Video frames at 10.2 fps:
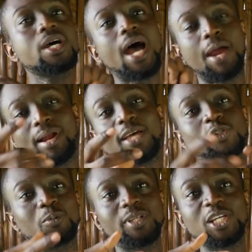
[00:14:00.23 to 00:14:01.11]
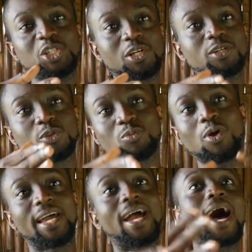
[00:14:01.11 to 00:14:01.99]
I realized computer engineering was more
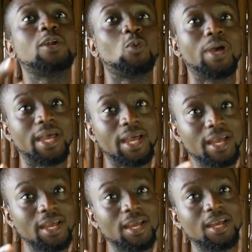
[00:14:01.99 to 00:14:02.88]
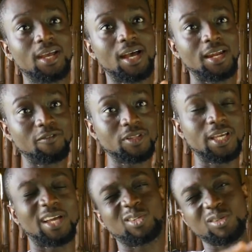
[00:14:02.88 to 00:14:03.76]
like hardware and everything.
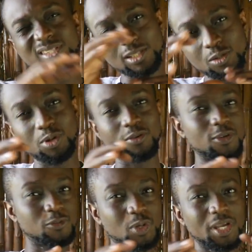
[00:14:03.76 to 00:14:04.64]
I just a little bit of software